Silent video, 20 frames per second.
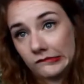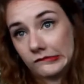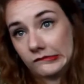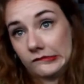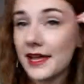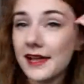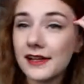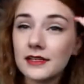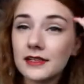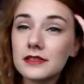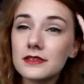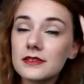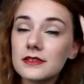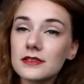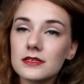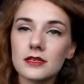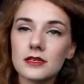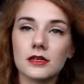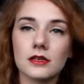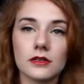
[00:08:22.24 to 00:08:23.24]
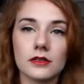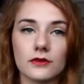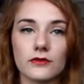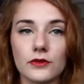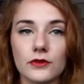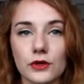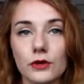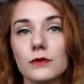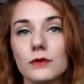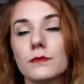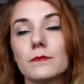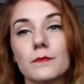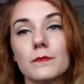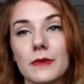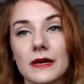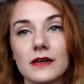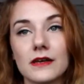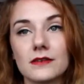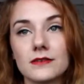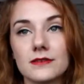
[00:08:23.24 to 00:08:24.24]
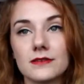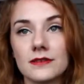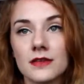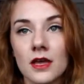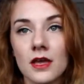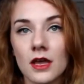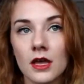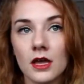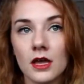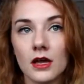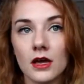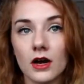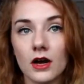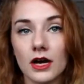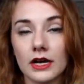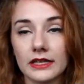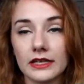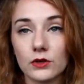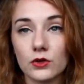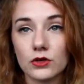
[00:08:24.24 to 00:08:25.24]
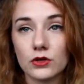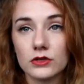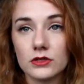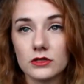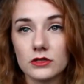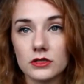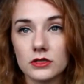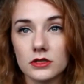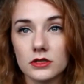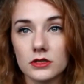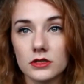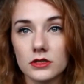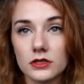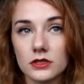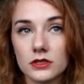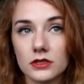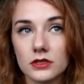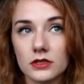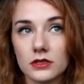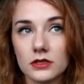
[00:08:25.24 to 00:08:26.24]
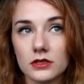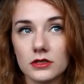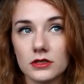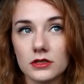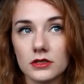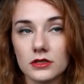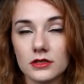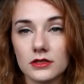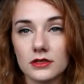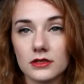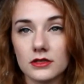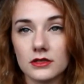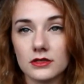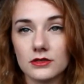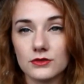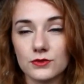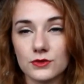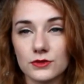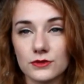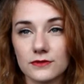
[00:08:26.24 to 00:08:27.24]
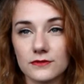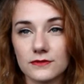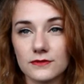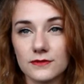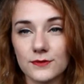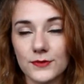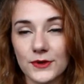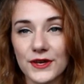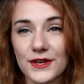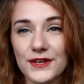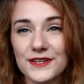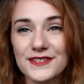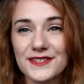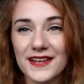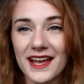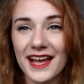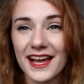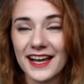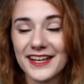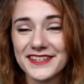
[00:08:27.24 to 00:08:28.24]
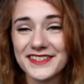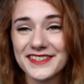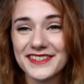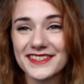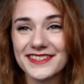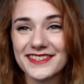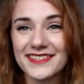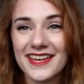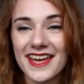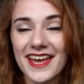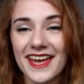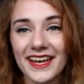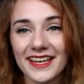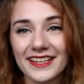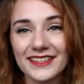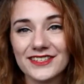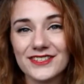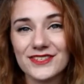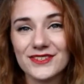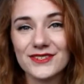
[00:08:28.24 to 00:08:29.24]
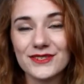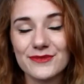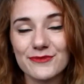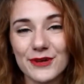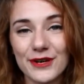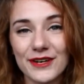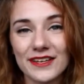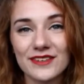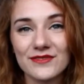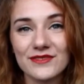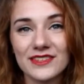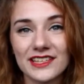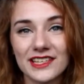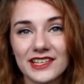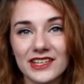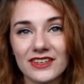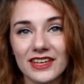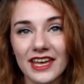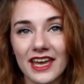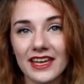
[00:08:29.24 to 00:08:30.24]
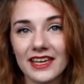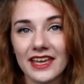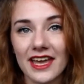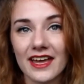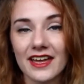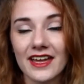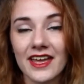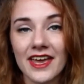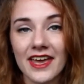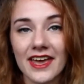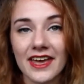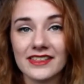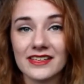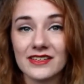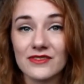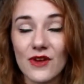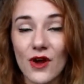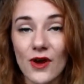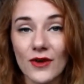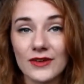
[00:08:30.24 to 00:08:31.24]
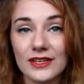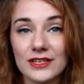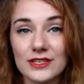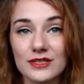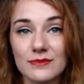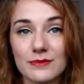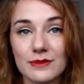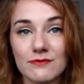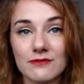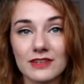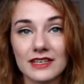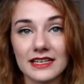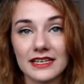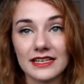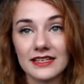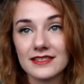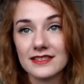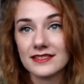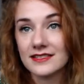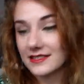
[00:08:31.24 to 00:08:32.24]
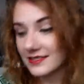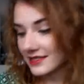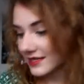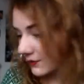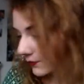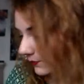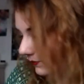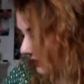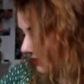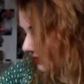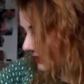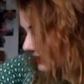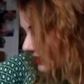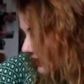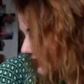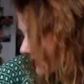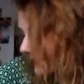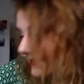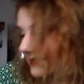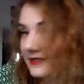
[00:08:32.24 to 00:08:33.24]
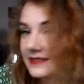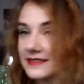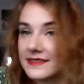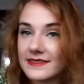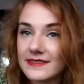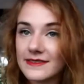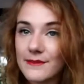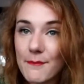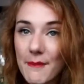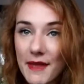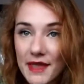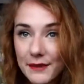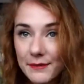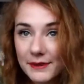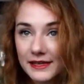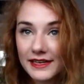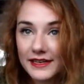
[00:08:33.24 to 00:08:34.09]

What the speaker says: next few bits I got sort of because I hadn't had the chance to buy them in the UK yet, and they've only just been released, which is the Baby